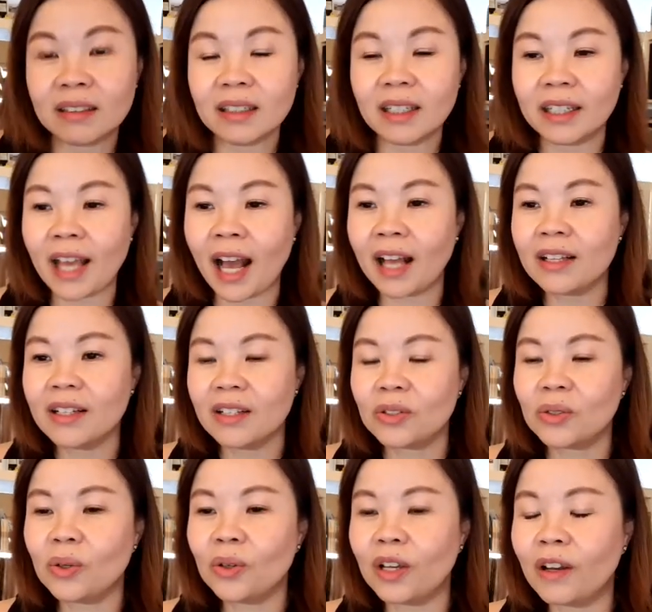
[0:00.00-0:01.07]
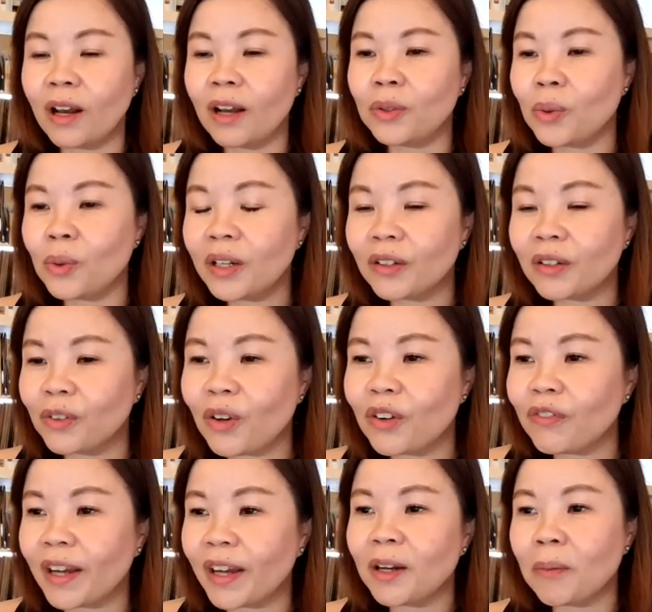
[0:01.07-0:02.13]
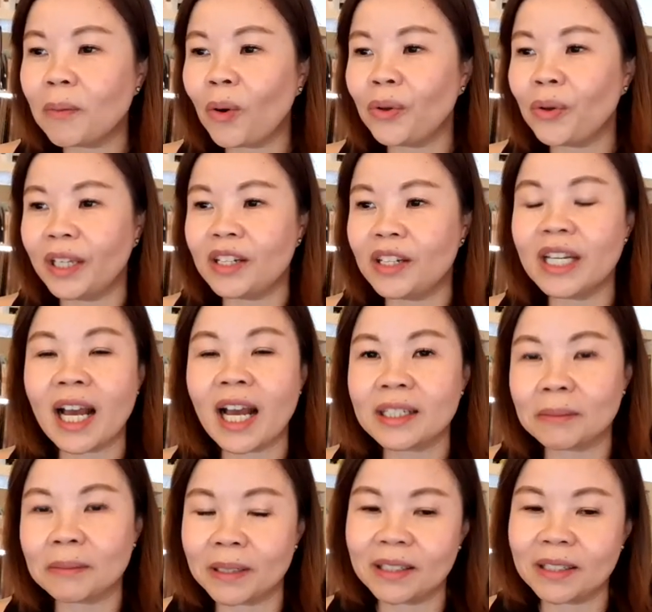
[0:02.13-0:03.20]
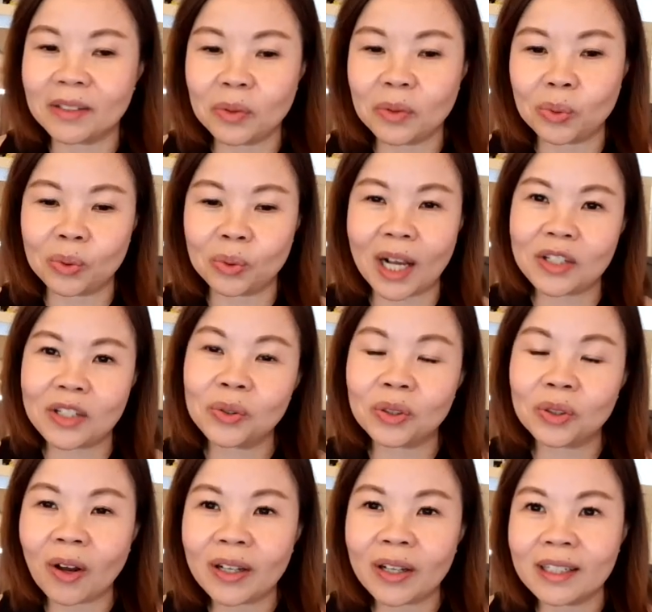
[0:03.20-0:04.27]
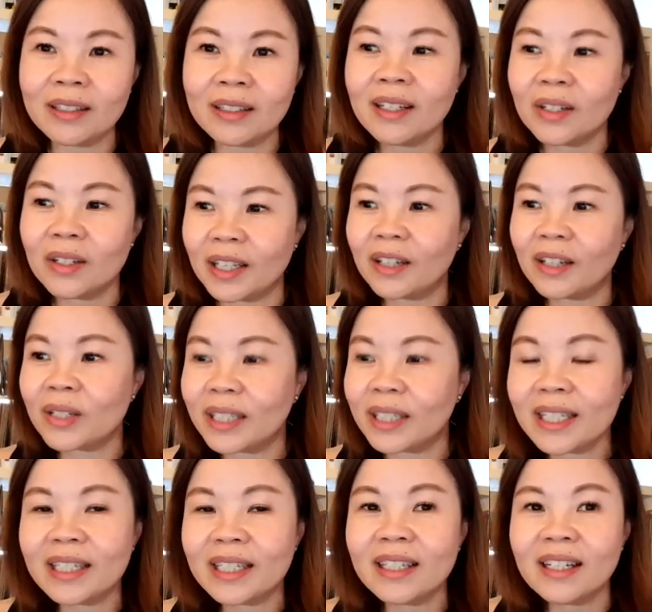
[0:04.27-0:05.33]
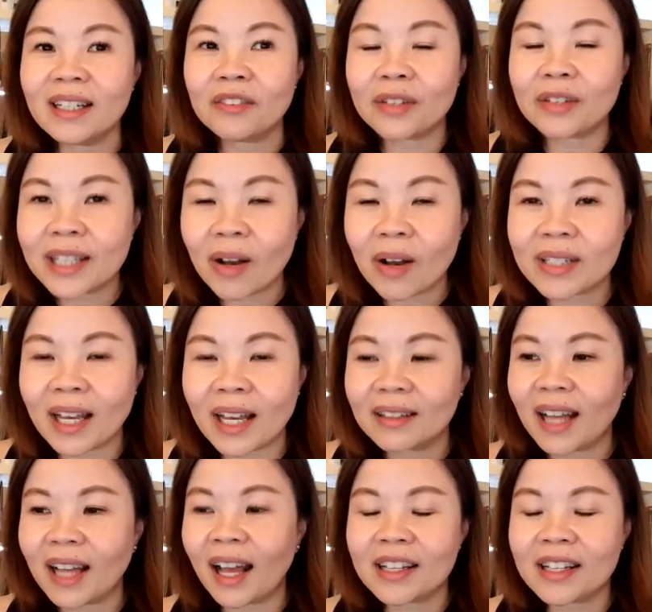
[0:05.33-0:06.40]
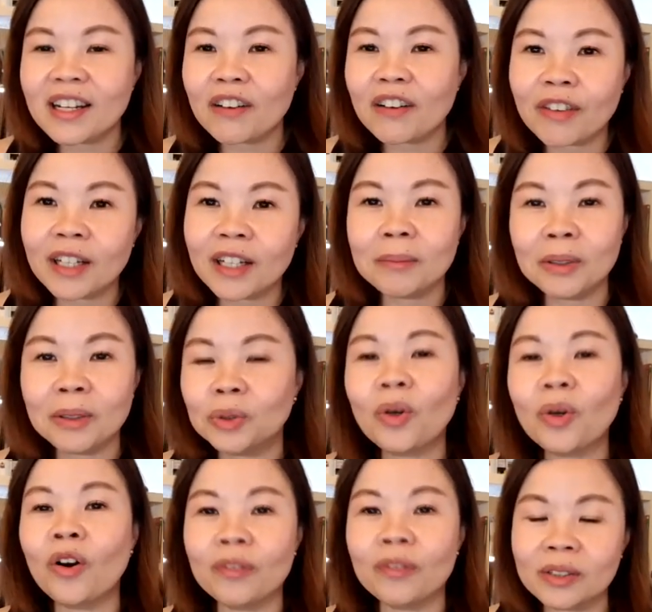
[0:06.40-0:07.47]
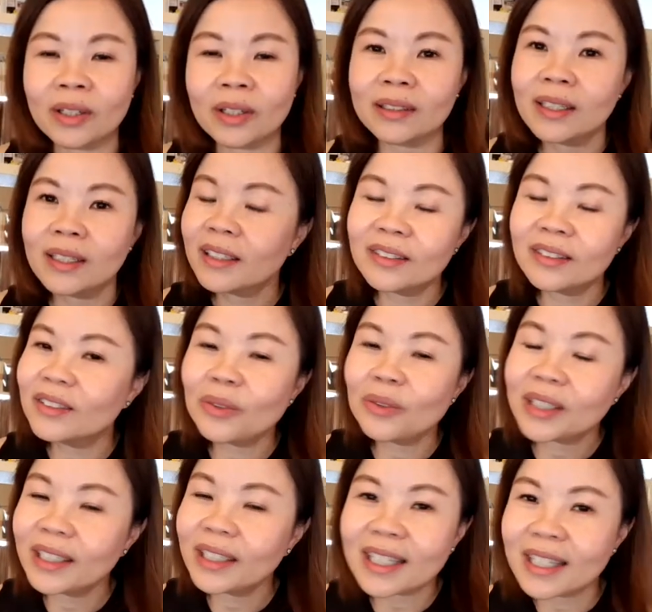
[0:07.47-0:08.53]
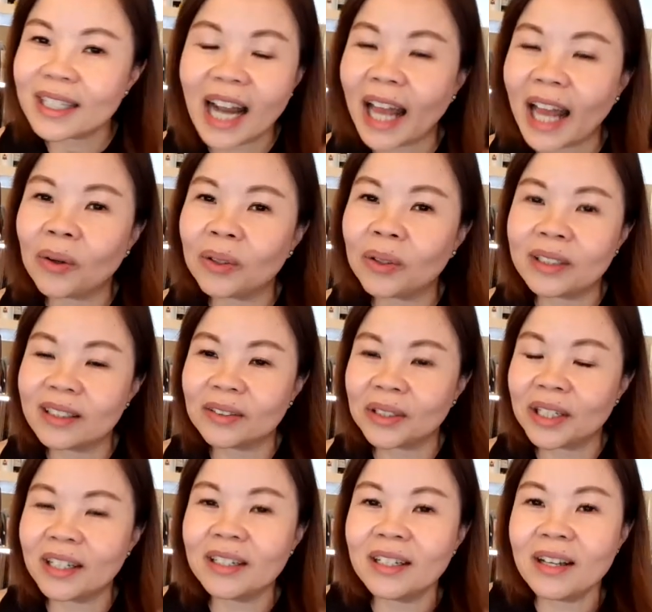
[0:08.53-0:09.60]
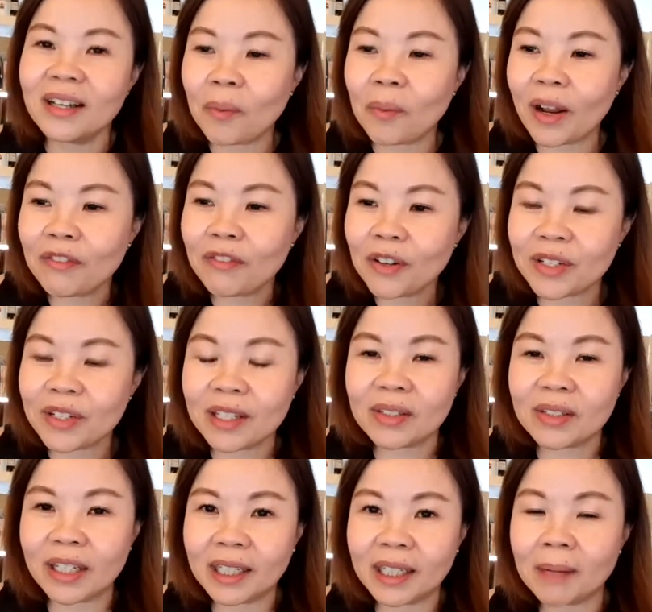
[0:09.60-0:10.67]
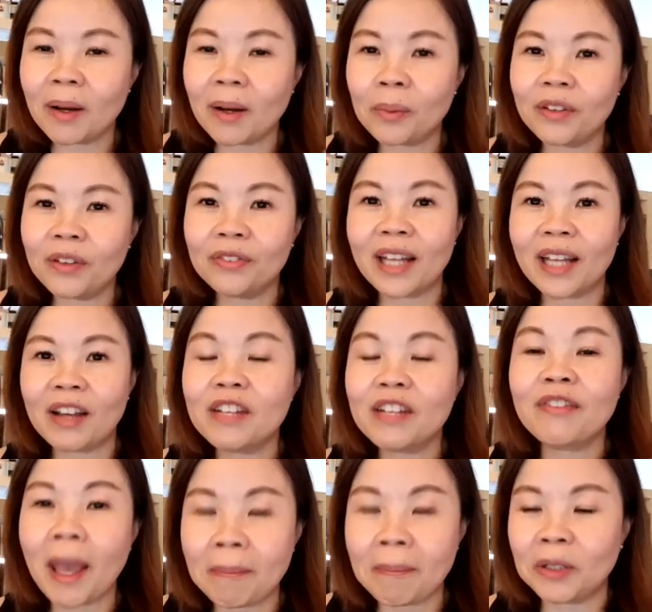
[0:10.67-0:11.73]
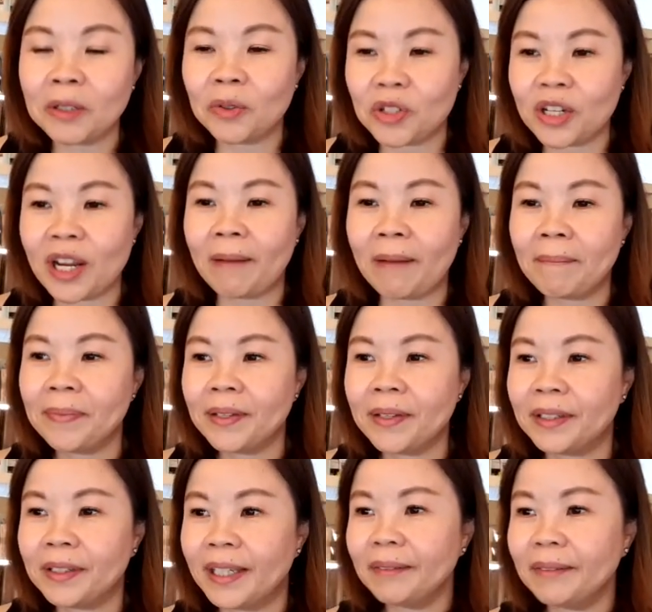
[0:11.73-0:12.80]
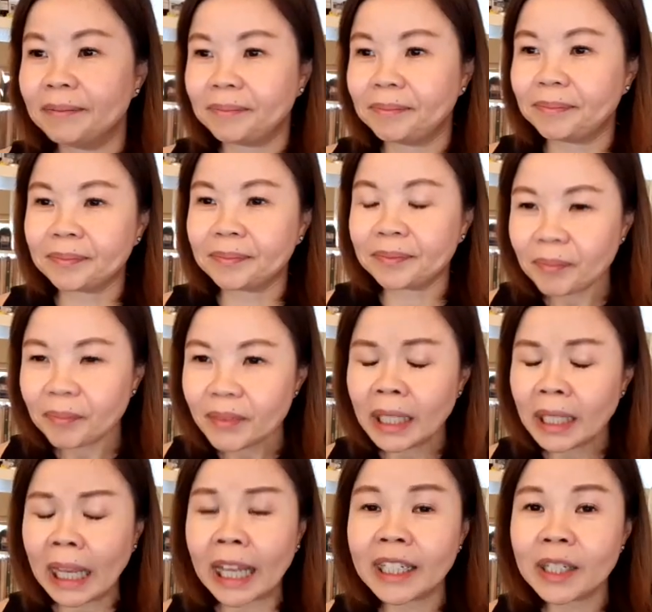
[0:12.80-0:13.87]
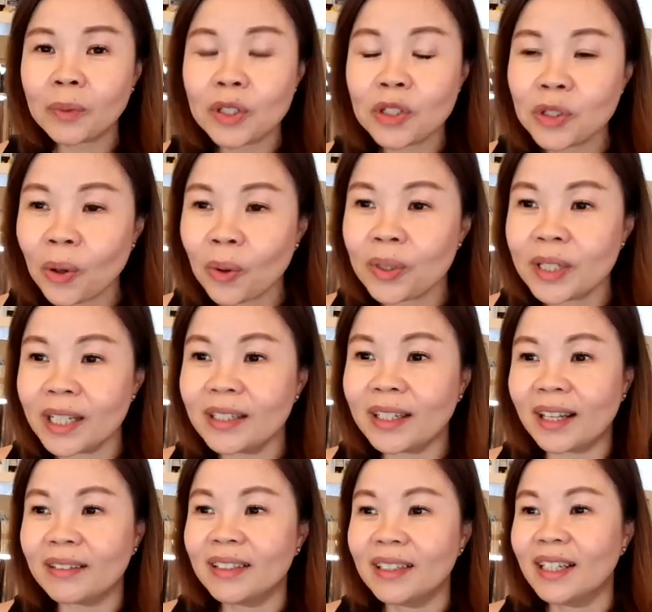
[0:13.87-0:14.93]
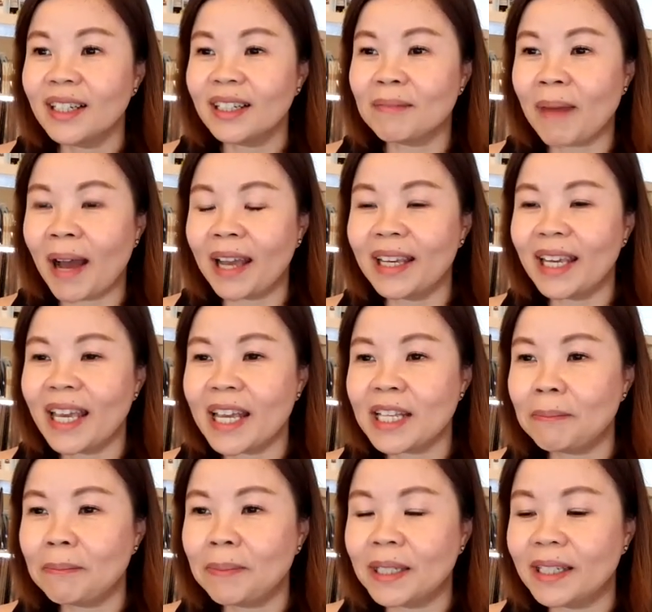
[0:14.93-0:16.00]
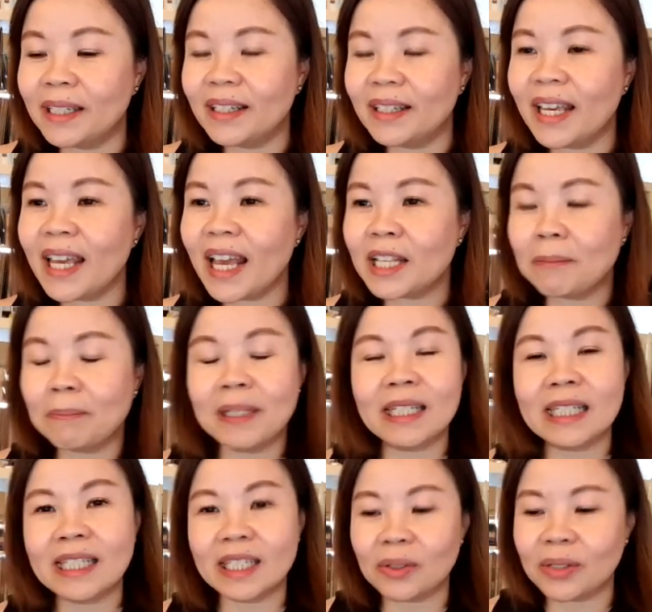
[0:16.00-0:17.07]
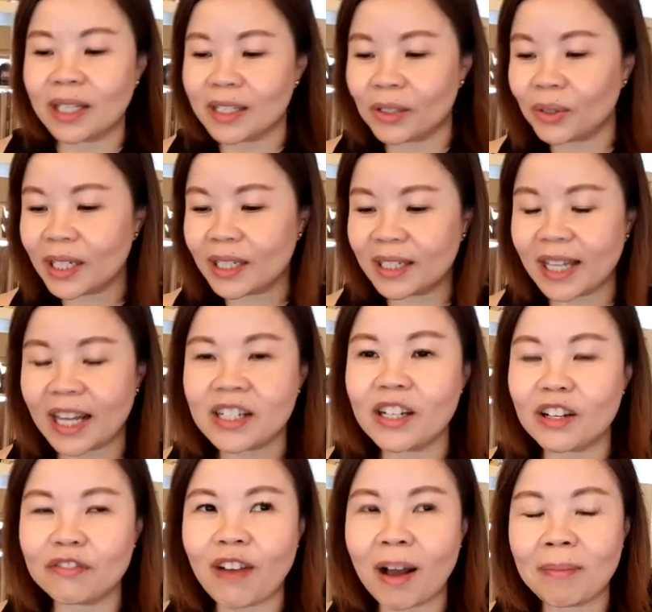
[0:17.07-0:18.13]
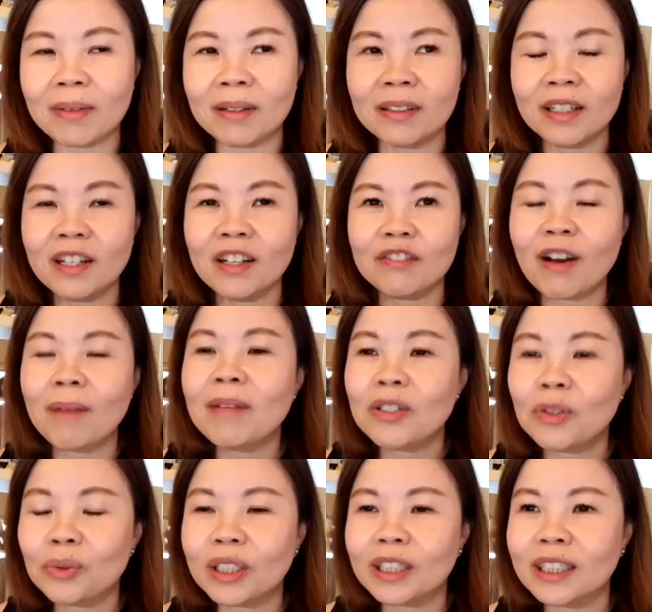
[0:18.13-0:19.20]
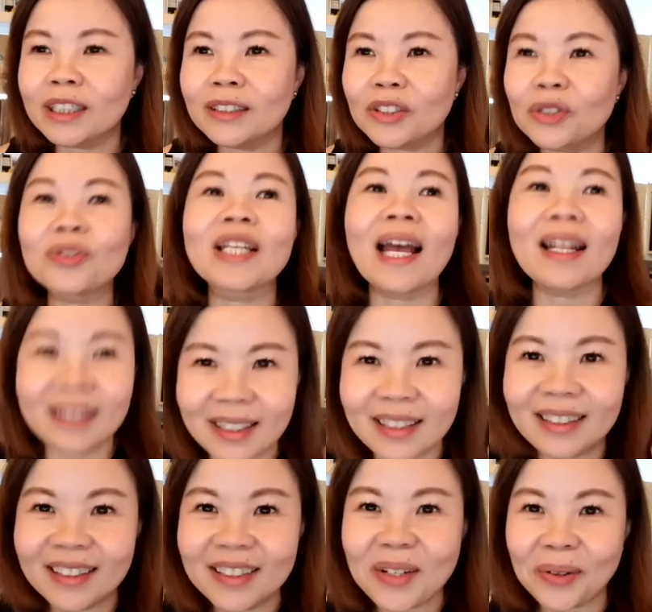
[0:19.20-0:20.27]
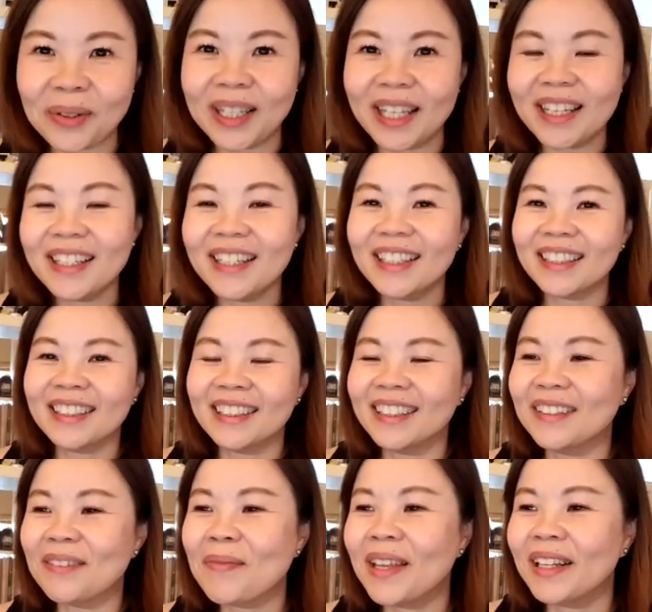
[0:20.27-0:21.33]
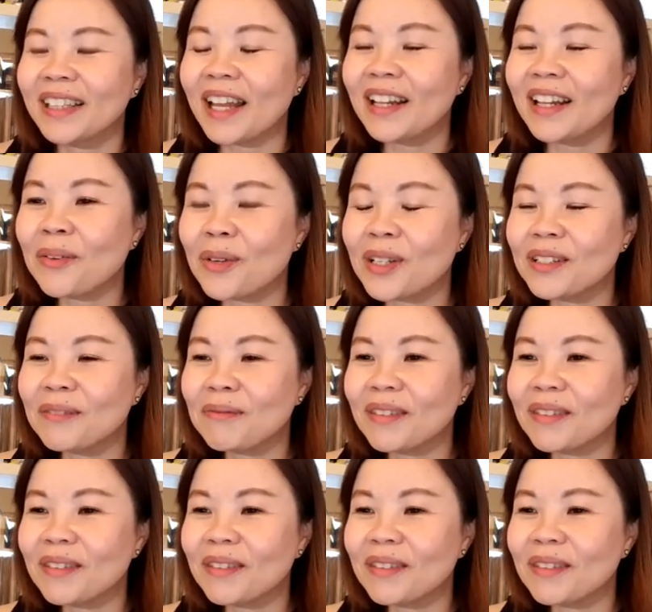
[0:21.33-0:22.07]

Yeah, so if you want to find out more, you can actually ask the person who asked you to log in. Okay, because these results are actually available to all of us. Nu Skin doesn't hide all these. Okay, whatever results that they come out with, they're actually very happy to share. Okay, and it was chosen by ASPET. Okay, so this is actually a pharmaceutical society. Okay, that it was